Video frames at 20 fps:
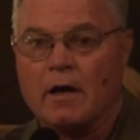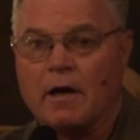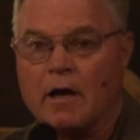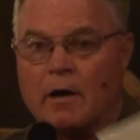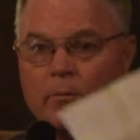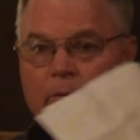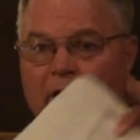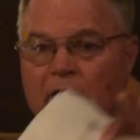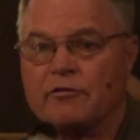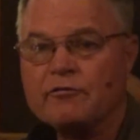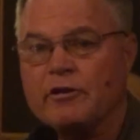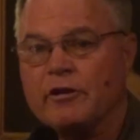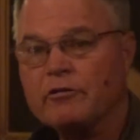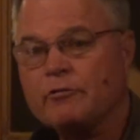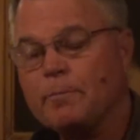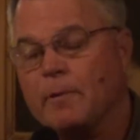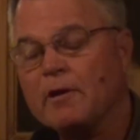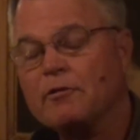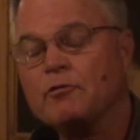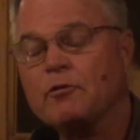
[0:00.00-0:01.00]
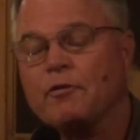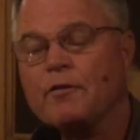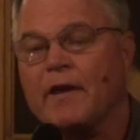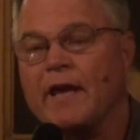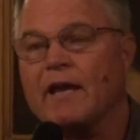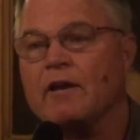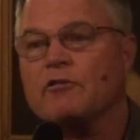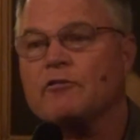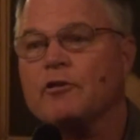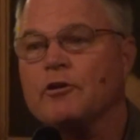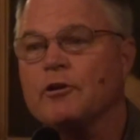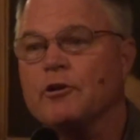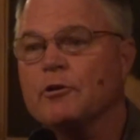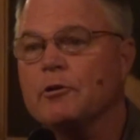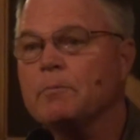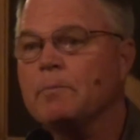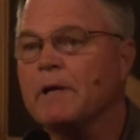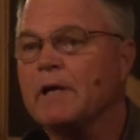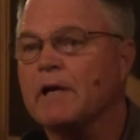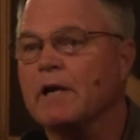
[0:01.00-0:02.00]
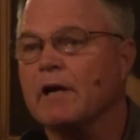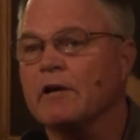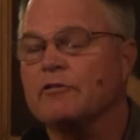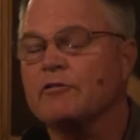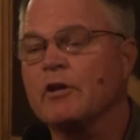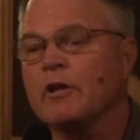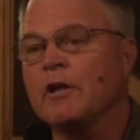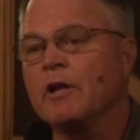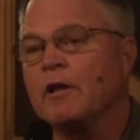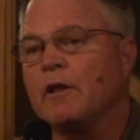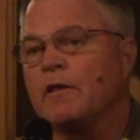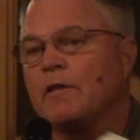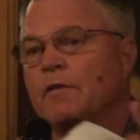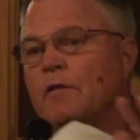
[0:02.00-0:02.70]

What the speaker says: Rusty, a special thanks to you, because